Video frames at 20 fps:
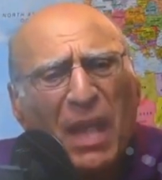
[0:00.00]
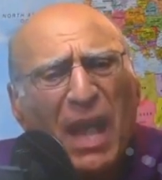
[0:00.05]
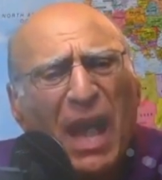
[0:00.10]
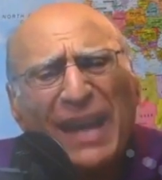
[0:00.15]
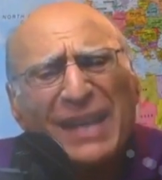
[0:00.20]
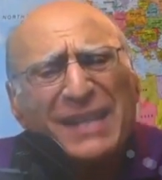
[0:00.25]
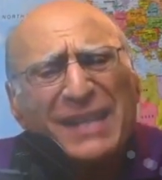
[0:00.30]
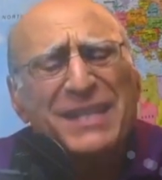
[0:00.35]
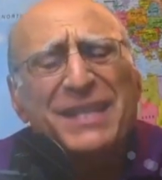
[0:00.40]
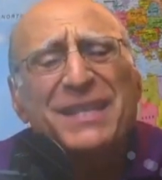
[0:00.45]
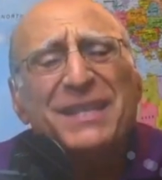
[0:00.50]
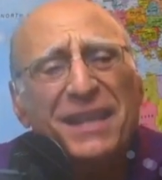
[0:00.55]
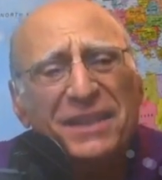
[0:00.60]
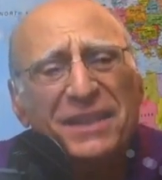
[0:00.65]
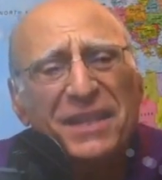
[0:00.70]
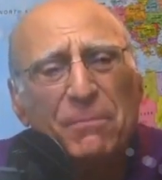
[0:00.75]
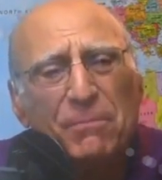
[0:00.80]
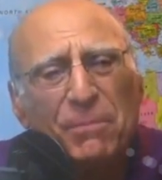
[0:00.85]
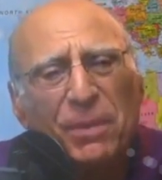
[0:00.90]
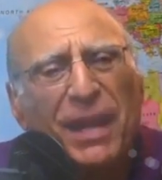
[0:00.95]
I see
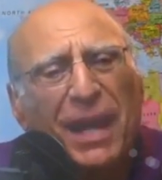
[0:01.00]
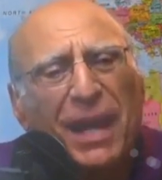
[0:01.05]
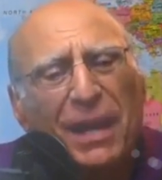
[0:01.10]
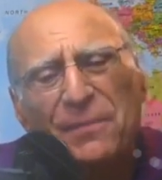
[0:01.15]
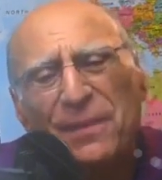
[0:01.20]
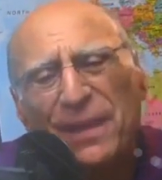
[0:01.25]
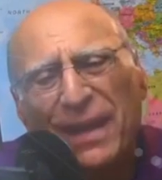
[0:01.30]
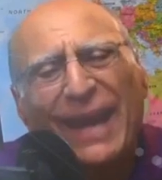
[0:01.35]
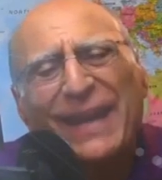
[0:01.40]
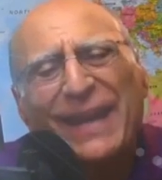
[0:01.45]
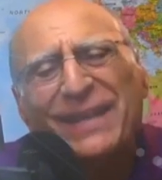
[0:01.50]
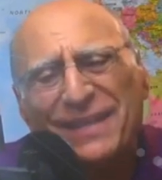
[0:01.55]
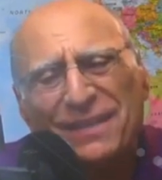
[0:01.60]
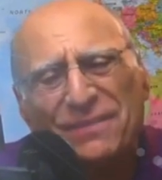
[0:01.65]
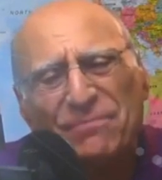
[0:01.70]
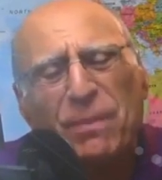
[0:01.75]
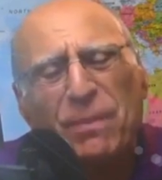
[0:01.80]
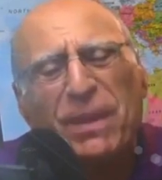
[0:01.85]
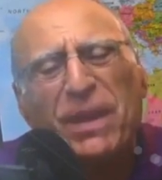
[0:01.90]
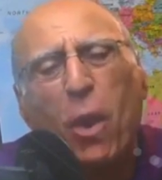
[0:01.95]
nothing but, I mean, I hate to
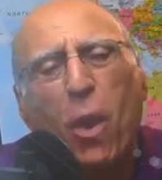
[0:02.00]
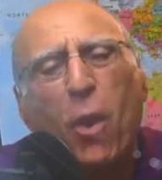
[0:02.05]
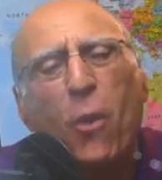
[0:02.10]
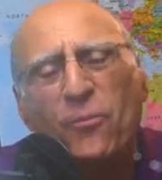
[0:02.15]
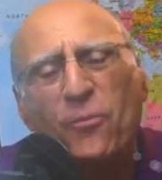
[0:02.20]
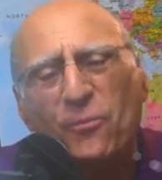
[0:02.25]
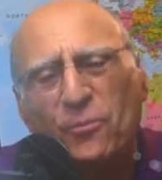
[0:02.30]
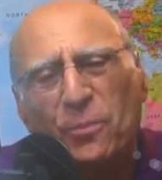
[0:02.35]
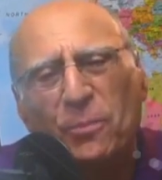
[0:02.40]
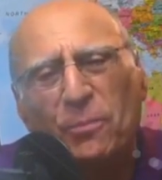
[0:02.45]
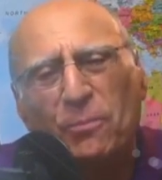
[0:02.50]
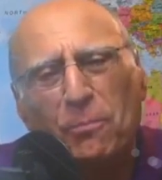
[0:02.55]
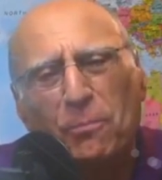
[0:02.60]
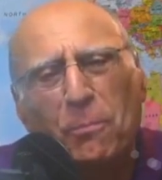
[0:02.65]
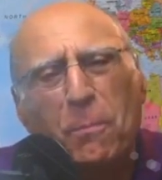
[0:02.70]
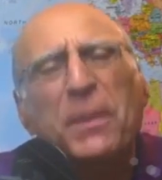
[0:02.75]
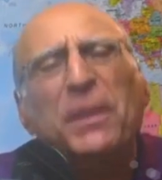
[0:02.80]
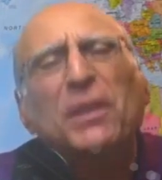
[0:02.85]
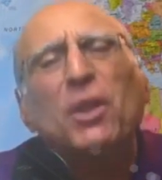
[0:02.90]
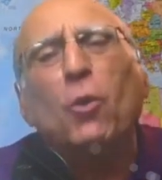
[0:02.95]
be
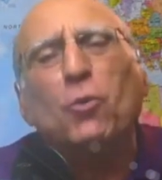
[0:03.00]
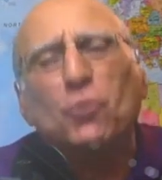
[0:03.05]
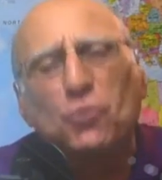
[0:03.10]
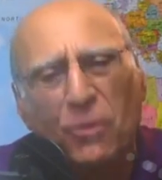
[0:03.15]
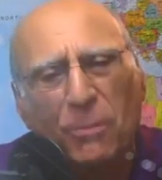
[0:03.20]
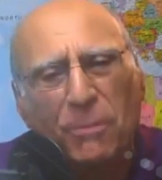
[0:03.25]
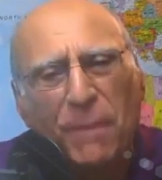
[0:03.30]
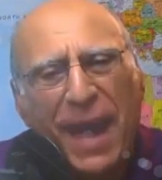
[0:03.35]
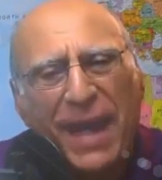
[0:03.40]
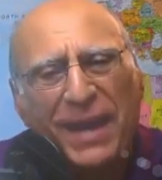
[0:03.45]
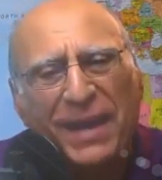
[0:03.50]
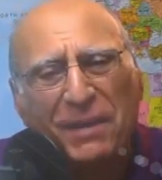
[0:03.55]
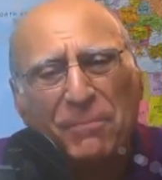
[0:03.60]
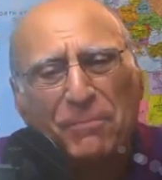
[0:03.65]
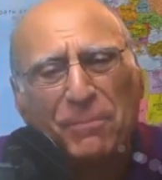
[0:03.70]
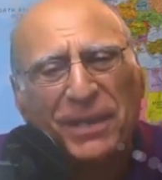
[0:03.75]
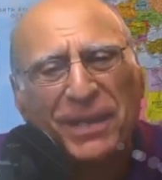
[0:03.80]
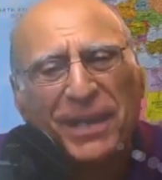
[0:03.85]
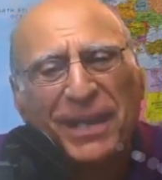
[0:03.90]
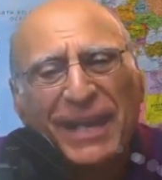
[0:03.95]

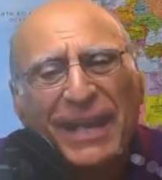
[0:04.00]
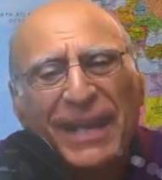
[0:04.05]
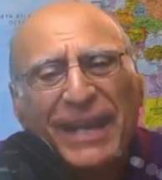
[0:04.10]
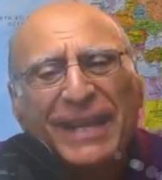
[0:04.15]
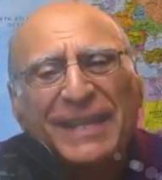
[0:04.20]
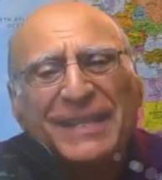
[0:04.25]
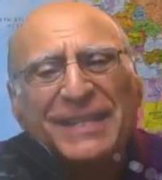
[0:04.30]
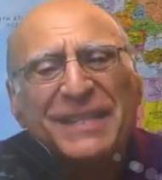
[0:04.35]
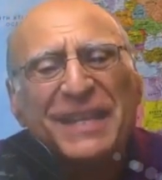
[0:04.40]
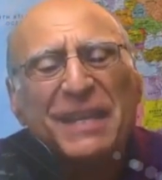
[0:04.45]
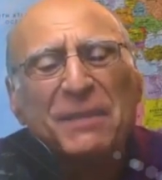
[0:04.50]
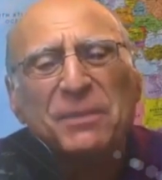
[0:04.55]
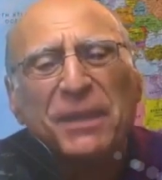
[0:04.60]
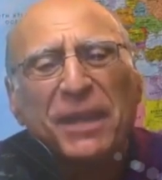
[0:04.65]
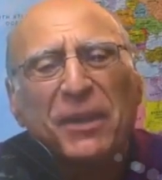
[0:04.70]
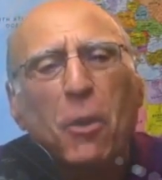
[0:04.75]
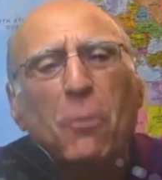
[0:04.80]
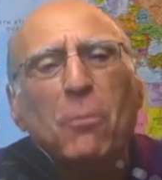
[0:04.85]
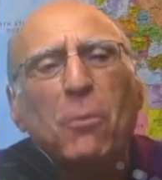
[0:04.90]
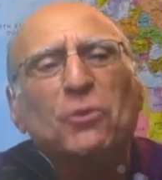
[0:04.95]
melodramatic, but it seems
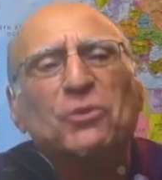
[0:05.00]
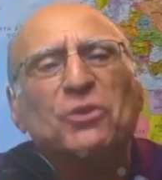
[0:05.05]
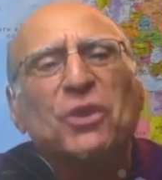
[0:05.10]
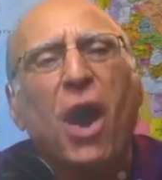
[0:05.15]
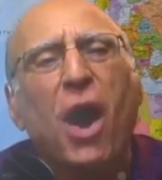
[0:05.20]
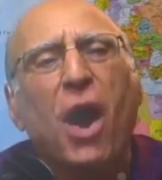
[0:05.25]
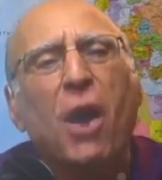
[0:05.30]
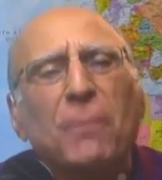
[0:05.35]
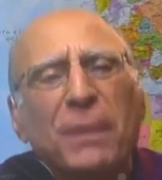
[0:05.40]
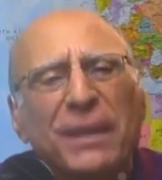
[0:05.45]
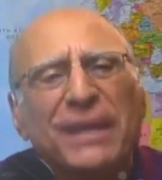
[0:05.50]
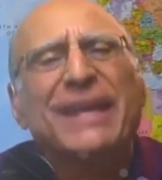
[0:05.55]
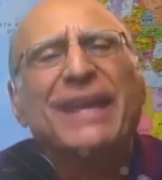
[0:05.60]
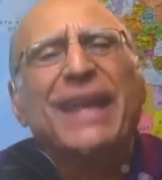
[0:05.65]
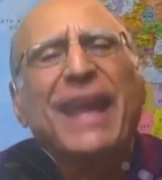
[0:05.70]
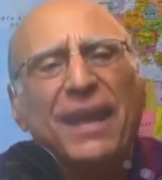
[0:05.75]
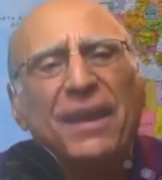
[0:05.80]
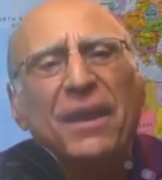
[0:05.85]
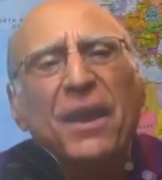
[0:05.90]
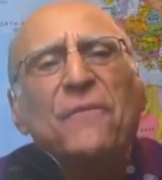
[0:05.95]
like almost
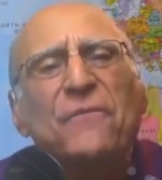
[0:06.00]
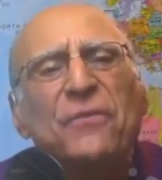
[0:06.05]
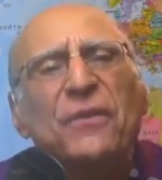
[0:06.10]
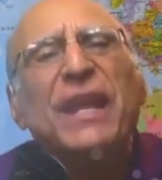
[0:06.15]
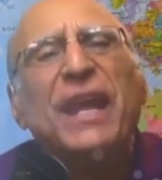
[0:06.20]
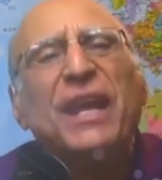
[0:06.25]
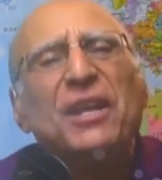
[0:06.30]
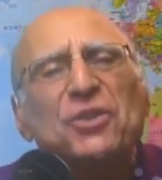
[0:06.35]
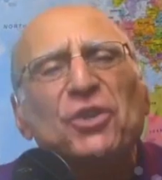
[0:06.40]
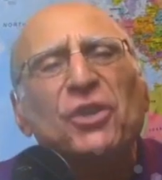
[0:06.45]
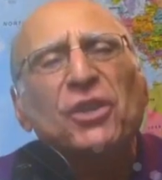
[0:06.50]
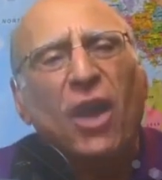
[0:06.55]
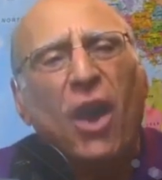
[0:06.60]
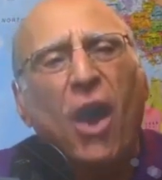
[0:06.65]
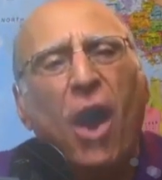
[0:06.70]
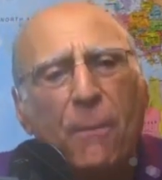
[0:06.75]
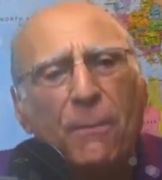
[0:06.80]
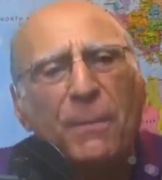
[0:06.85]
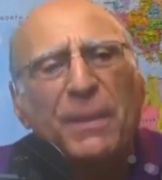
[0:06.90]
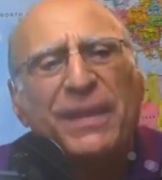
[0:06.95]
Armageddon, financial
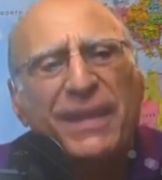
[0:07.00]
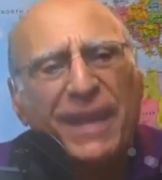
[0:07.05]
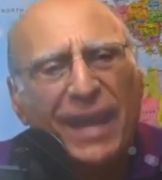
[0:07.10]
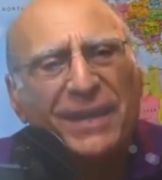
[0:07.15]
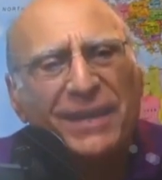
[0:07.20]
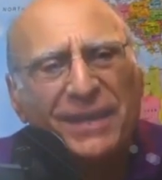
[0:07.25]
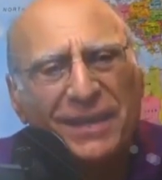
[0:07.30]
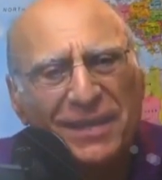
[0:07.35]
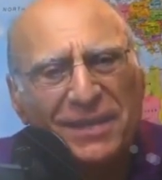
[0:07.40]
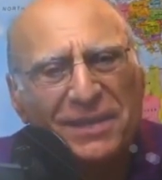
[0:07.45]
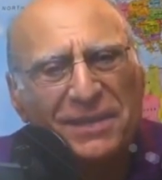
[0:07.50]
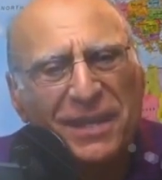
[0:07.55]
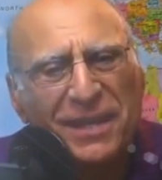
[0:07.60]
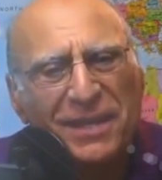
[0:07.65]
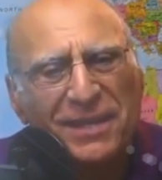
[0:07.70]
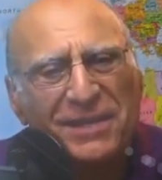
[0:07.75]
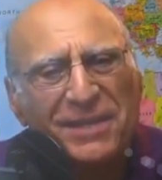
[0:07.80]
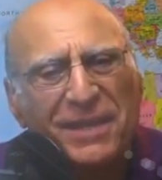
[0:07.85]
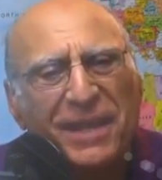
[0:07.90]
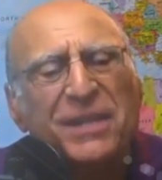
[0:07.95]
Armageddon is,
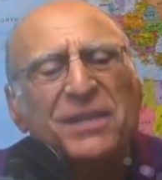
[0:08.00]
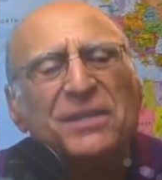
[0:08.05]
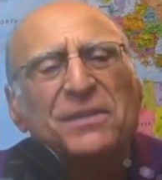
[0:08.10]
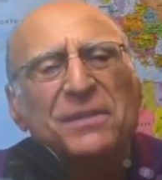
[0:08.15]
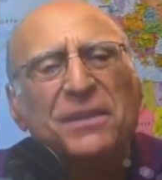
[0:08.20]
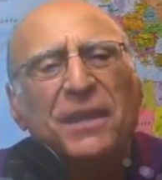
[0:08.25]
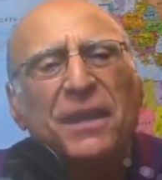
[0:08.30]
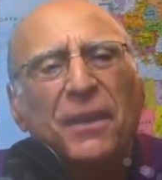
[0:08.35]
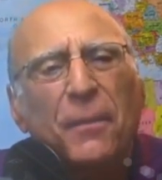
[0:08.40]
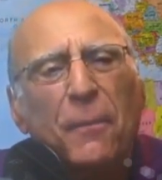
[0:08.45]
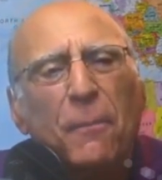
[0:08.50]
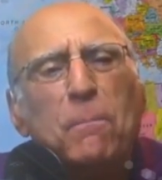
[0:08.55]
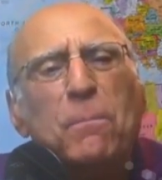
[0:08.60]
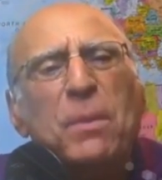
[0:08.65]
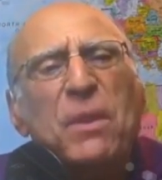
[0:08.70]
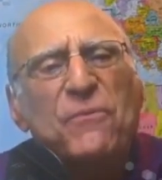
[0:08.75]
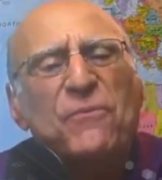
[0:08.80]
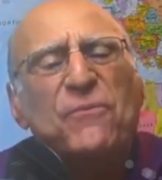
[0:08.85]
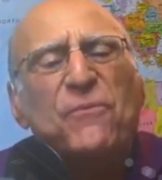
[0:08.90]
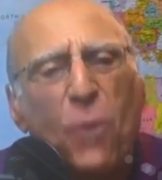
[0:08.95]
is, is
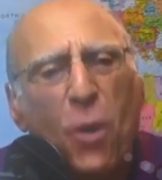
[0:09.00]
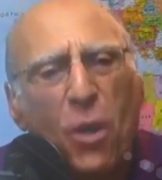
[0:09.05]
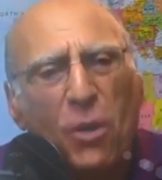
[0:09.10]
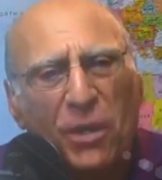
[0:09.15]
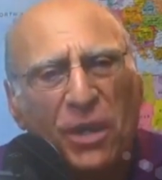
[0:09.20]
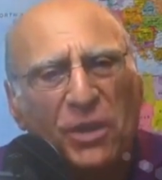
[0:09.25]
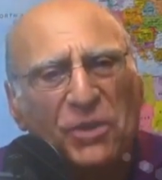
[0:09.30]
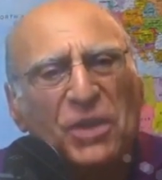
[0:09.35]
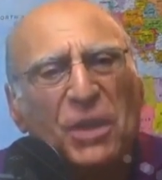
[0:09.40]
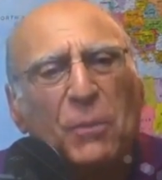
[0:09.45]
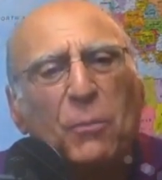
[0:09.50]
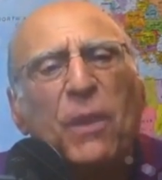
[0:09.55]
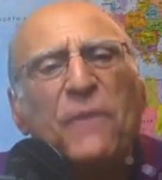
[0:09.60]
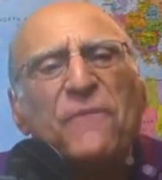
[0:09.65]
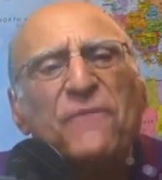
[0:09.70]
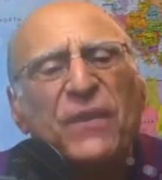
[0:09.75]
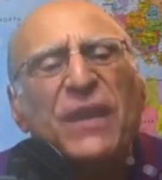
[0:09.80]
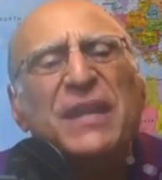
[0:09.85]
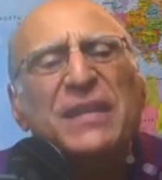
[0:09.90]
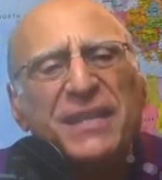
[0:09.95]
before us and we're
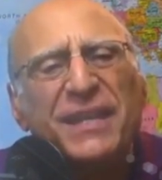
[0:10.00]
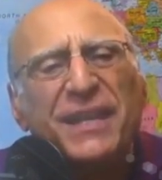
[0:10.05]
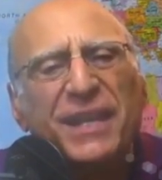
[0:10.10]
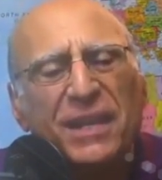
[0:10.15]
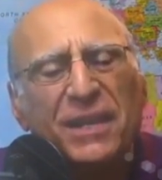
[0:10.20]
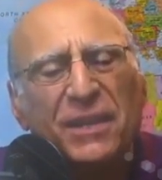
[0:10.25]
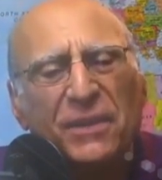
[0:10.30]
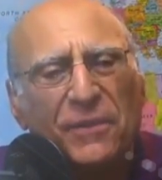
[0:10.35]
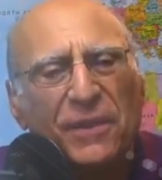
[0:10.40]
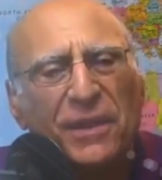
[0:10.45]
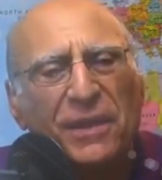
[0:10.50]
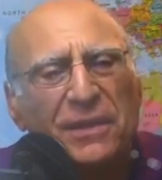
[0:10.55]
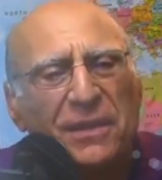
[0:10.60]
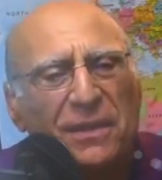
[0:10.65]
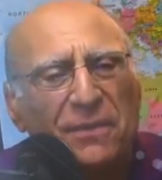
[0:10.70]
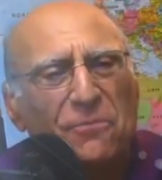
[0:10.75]
facing it in the, in.